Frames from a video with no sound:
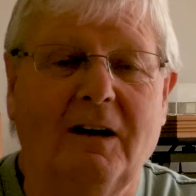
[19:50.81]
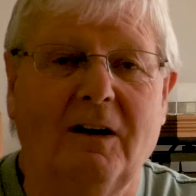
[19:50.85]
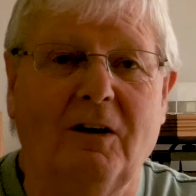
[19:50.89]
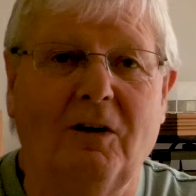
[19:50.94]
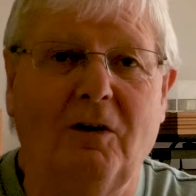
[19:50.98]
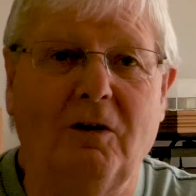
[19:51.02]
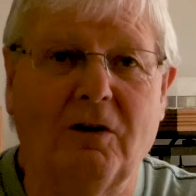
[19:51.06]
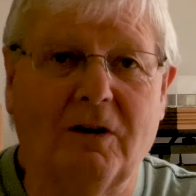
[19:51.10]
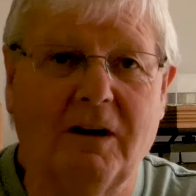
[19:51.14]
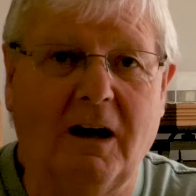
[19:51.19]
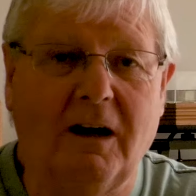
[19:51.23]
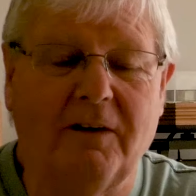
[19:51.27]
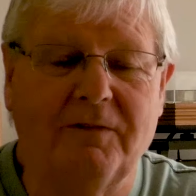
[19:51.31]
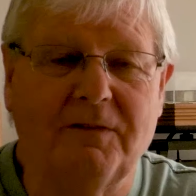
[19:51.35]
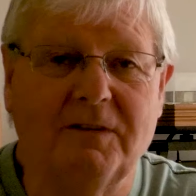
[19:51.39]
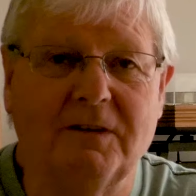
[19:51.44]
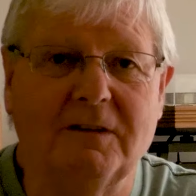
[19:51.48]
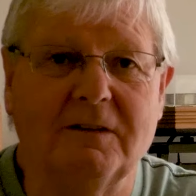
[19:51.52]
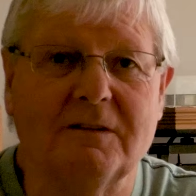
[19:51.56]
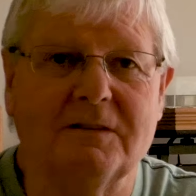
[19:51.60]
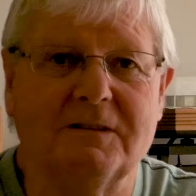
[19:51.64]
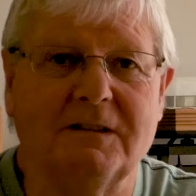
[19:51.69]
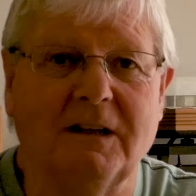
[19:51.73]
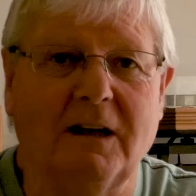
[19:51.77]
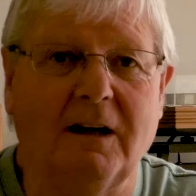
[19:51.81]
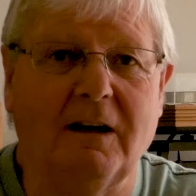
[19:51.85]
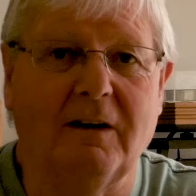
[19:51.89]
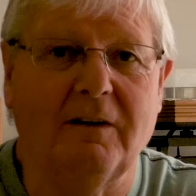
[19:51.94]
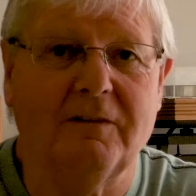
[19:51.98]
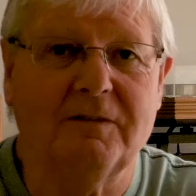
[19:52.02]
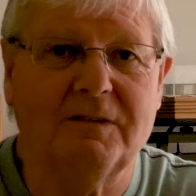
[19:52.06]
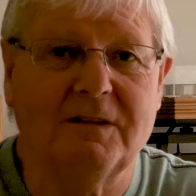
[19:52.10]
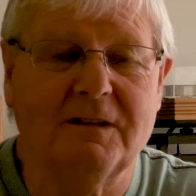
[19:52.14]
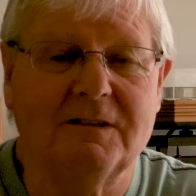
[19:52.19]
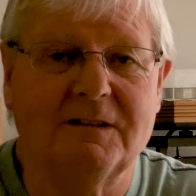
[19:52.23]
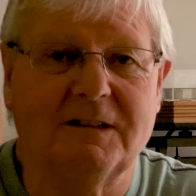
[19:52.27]
Look after
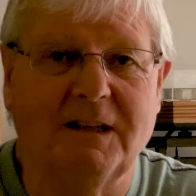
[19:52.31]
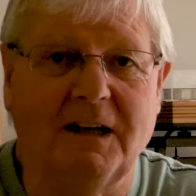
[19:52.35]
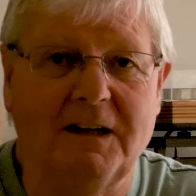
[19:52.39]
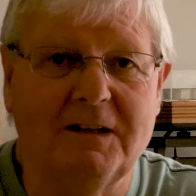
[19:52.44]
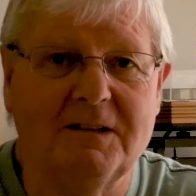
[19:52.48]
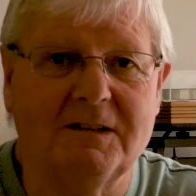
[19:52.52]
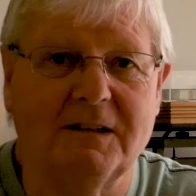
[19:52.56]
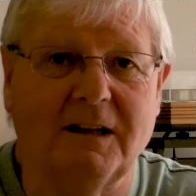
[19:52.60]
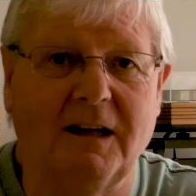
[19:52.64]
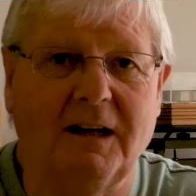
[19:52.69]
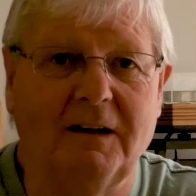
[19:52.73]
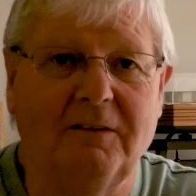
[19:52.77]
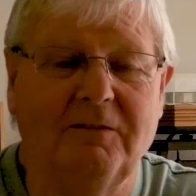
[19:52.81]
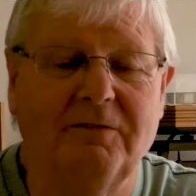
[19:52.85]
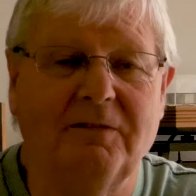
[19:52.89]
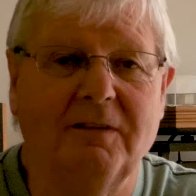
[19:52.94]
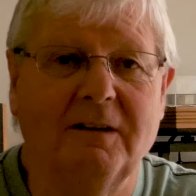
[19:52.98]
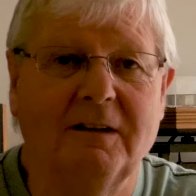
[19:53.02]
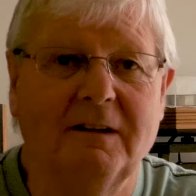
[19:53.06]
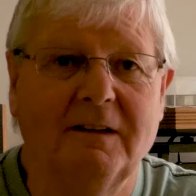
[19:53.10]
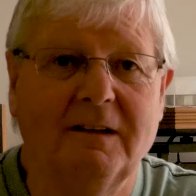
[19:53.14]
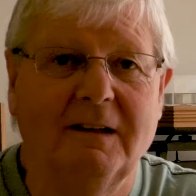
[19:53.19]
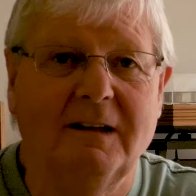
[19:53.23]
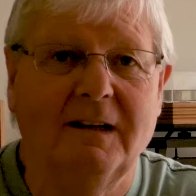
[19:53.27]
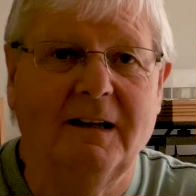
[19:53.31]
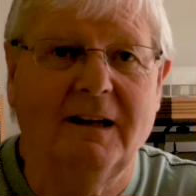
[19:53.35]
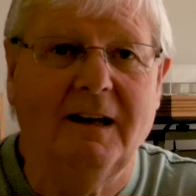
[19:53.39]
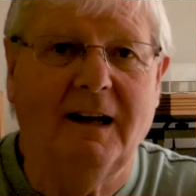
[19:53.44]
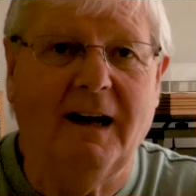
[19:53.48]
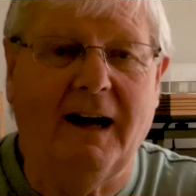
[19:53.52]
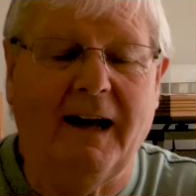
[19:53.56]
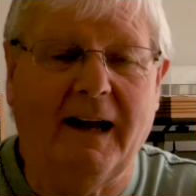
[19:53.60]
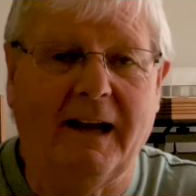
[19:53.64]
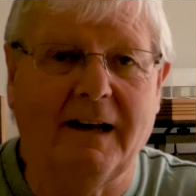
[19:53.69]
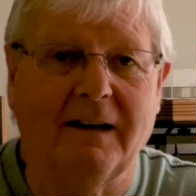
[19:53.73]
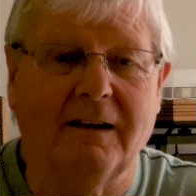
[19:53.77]
yourselves, stay safe,
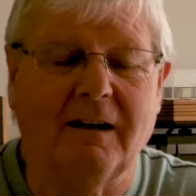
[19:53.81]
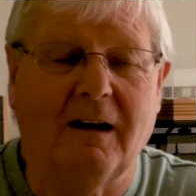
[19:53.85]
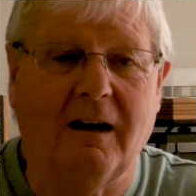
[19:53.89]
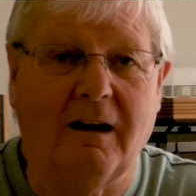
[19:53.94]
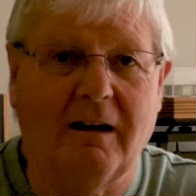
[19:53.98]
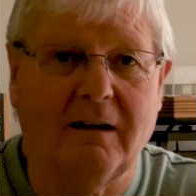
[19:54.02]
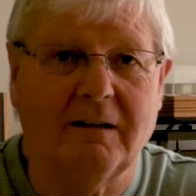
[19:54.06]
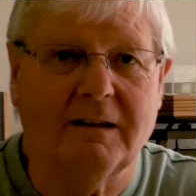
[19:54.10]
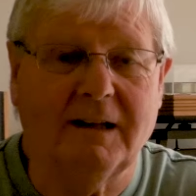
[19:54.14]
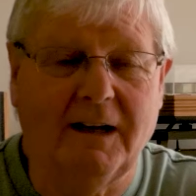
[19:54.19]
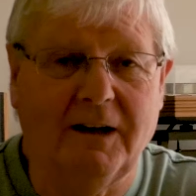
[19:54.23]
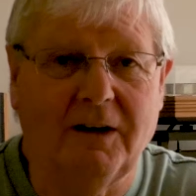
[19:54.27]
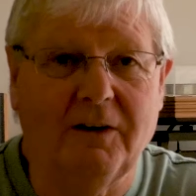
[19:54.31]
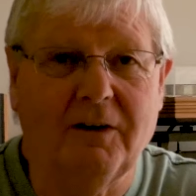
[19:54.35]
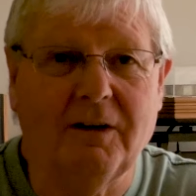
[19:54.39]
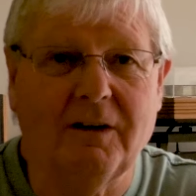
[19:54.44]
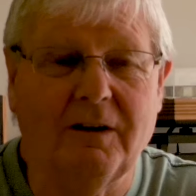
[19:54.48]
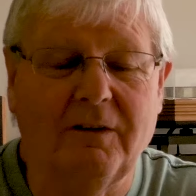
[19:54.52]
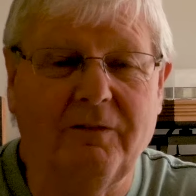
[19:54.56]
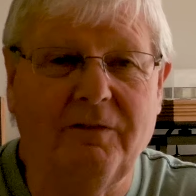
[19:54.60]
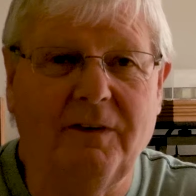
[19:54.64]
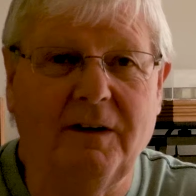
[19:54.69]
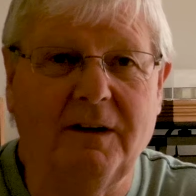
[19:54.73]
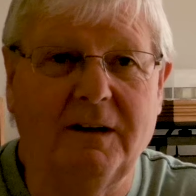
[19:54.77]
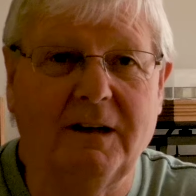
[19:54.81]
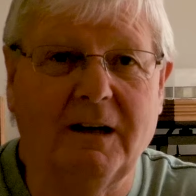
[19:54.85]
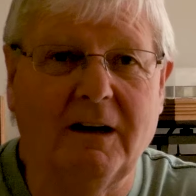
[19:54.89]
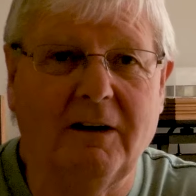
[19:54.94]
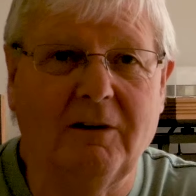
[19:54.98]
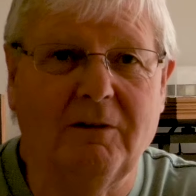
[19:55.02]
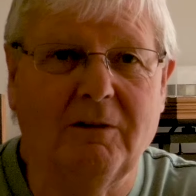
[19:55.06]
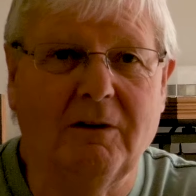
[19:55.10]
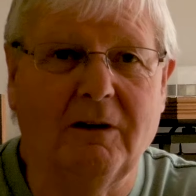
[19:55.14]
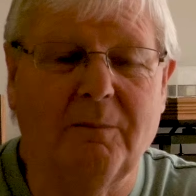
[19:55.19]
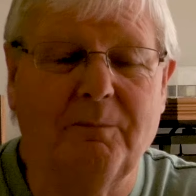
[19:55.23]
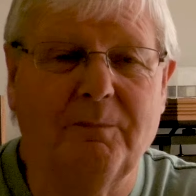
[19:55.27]
and I'll get another
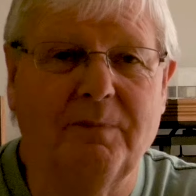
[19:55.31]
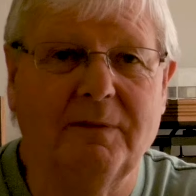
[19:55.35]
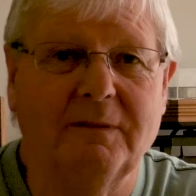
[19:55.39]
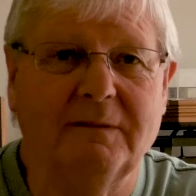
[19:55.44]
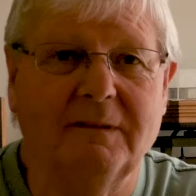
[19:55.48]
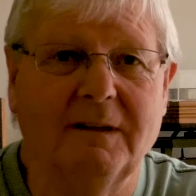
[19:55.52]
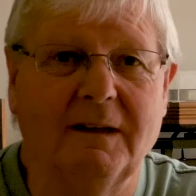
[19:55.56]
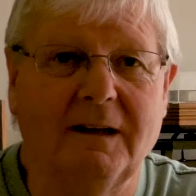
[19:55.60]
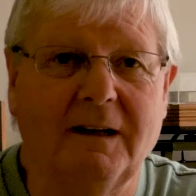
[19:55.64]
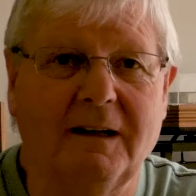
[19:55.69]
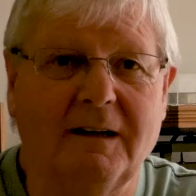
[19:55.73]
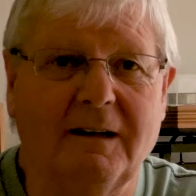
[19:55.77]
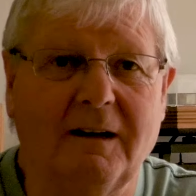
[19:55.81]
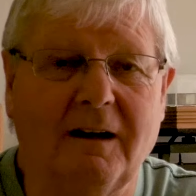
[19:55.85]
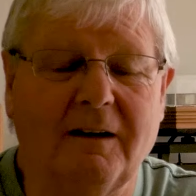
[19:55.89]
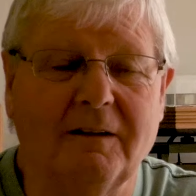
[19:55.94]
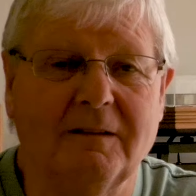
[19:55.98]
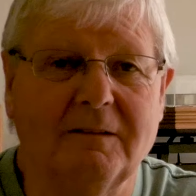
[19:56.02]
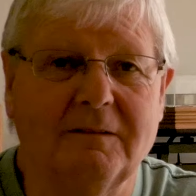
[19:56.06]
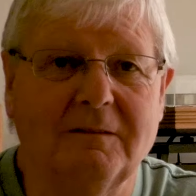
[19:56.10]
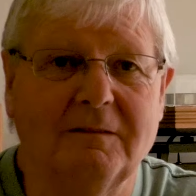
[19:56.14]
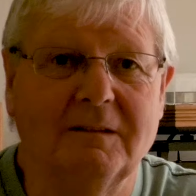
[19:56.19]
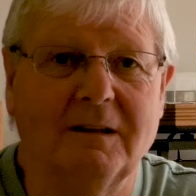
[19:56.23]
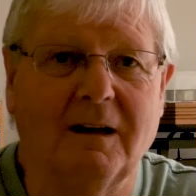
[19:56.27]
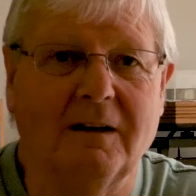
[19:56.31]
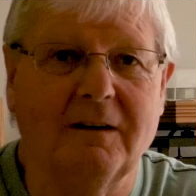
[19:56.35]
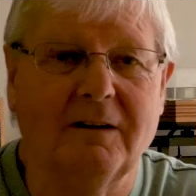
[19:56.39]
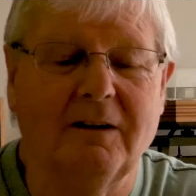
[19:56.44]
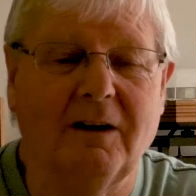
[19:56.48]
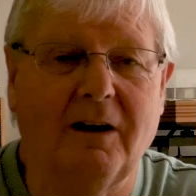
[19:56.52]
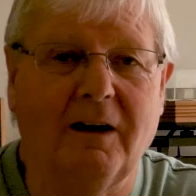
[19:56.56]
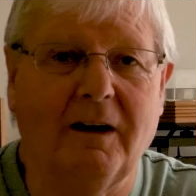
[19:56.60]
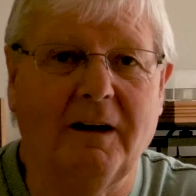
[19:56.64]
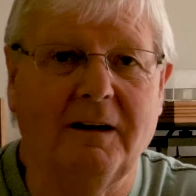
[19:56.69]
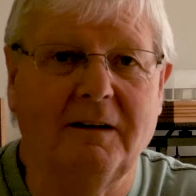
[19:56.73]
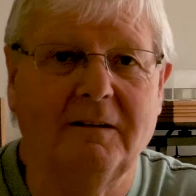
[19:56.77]
video up
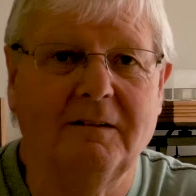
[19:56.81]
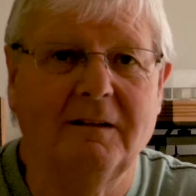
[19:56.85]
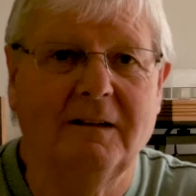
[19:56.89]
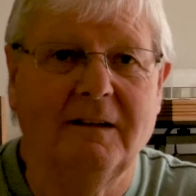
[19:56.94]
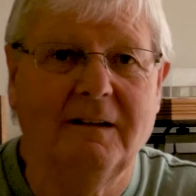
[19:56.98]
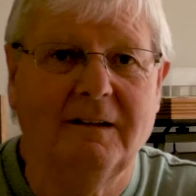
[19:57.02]
online